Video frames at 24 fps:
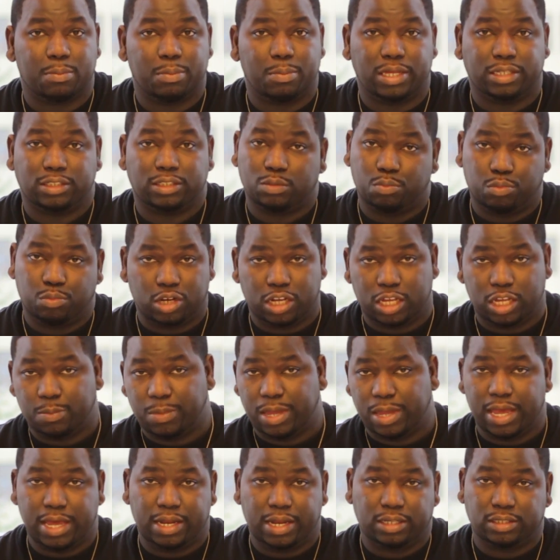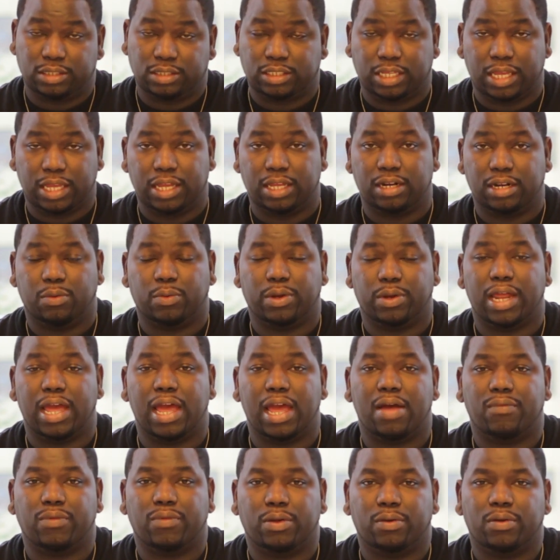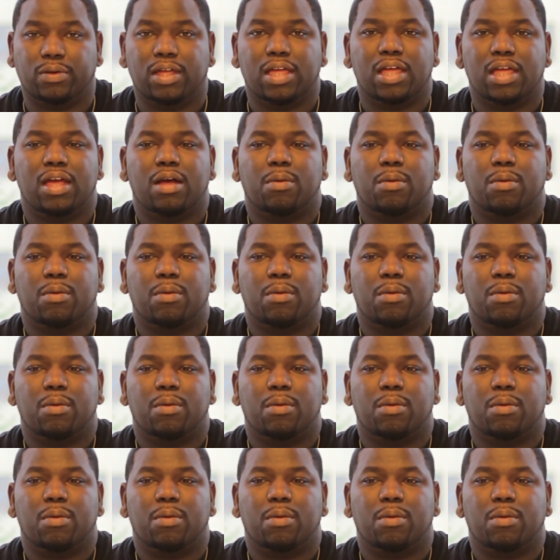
it means the boogeyman and Satan or what have you.